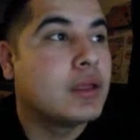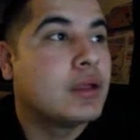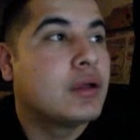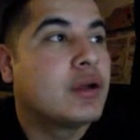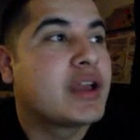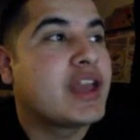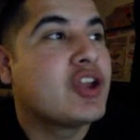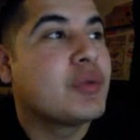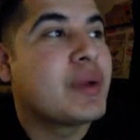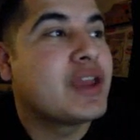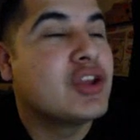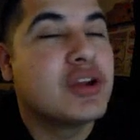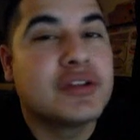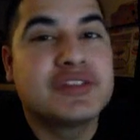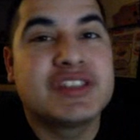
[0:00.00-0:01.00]
Okay, here are my
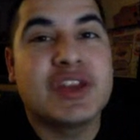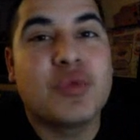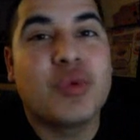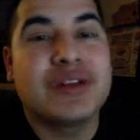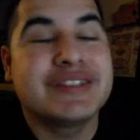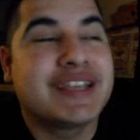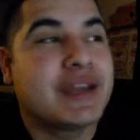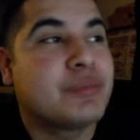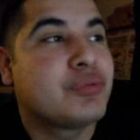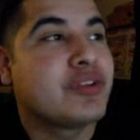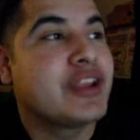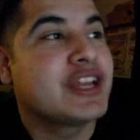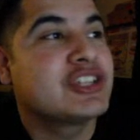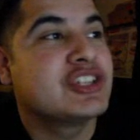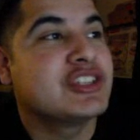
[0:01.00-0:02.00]
UFC 110
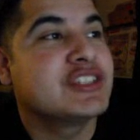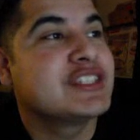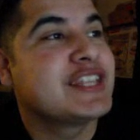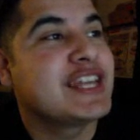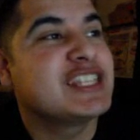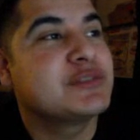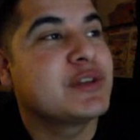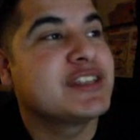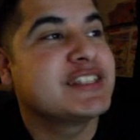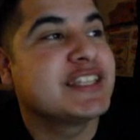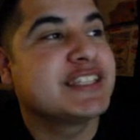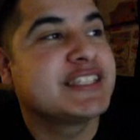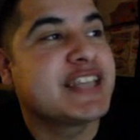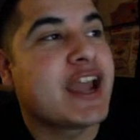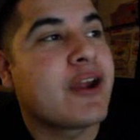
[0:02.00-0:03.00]
predictions. Takes place this
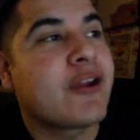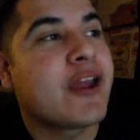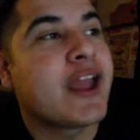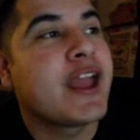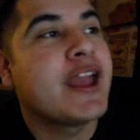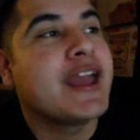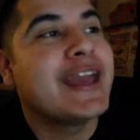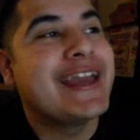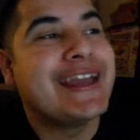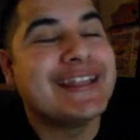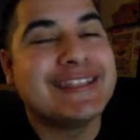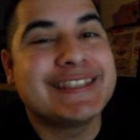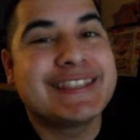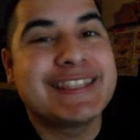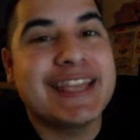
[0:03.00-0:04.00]
Saturday
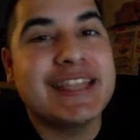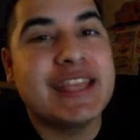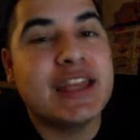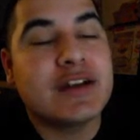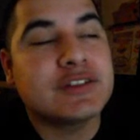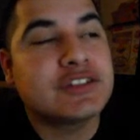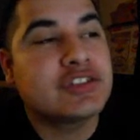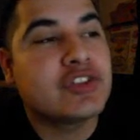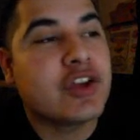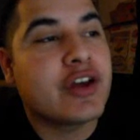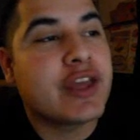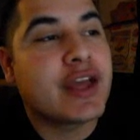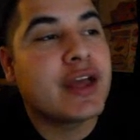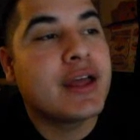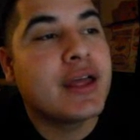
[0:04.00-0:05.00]
in Sydney,
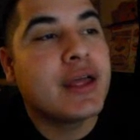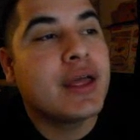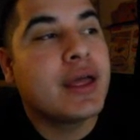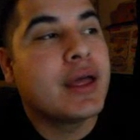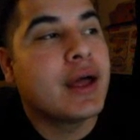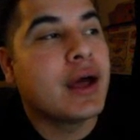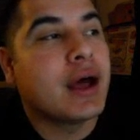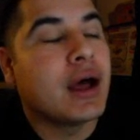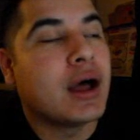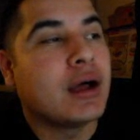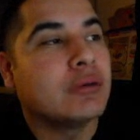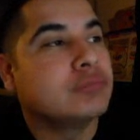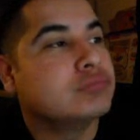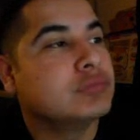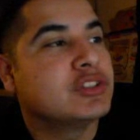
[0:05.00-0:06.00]
Australia.
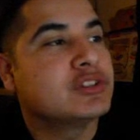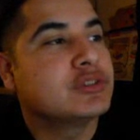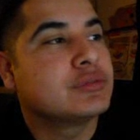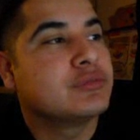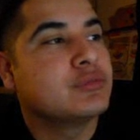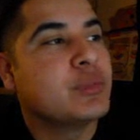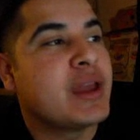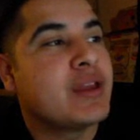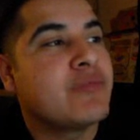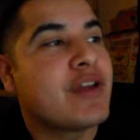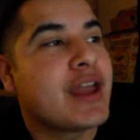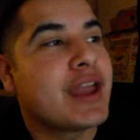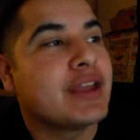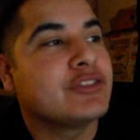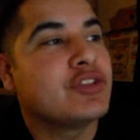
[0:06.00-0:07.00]
With main
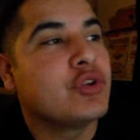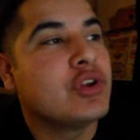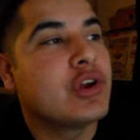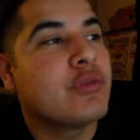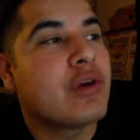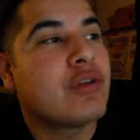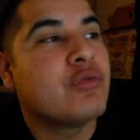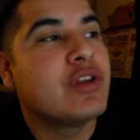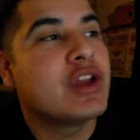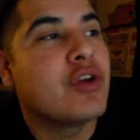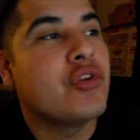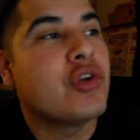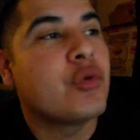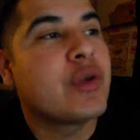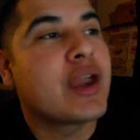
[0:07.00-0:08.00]
event Antonio Rodrigo
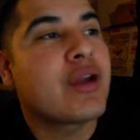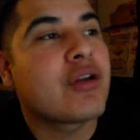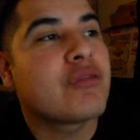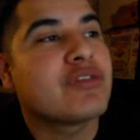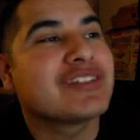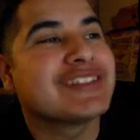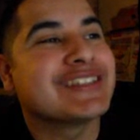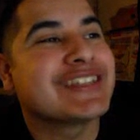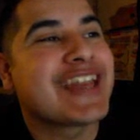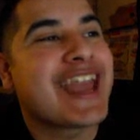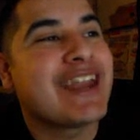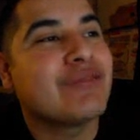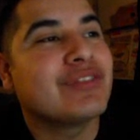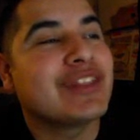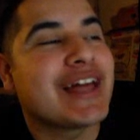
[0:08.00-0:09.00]
Nogueira versus
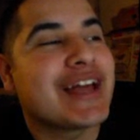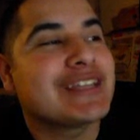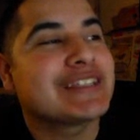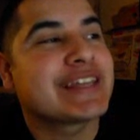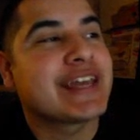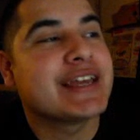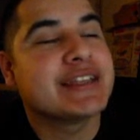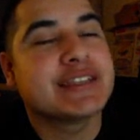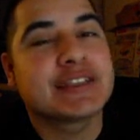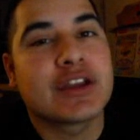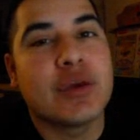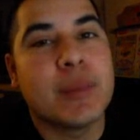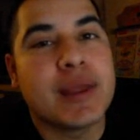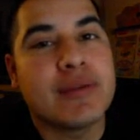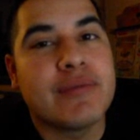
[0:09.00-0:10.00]
Cain Velasquez.
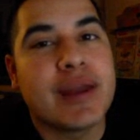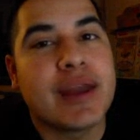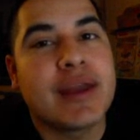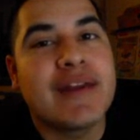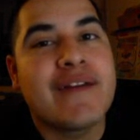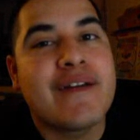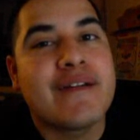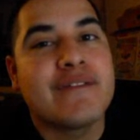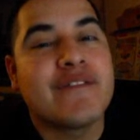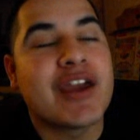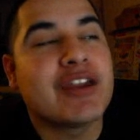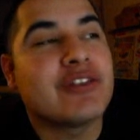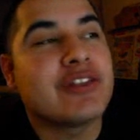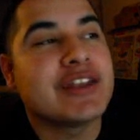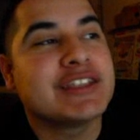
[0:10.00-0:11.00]
Co-main event
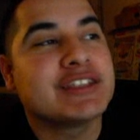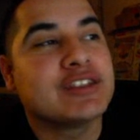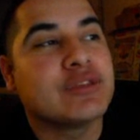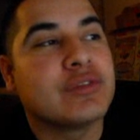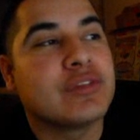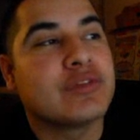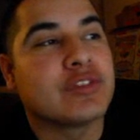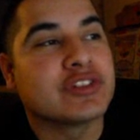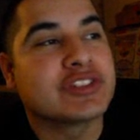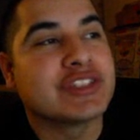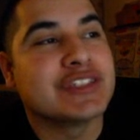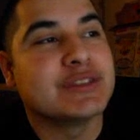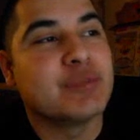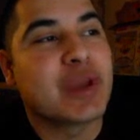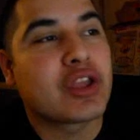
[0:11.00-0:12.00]
Wanderlei Silva
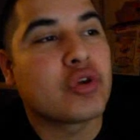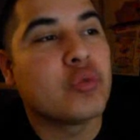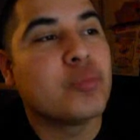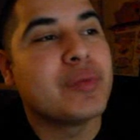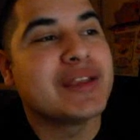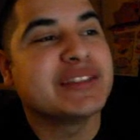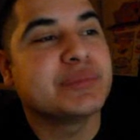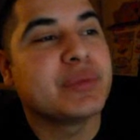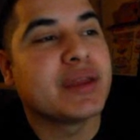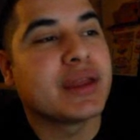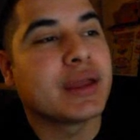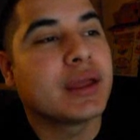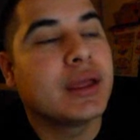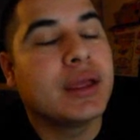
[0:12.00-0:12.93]
versus Michael Bisping.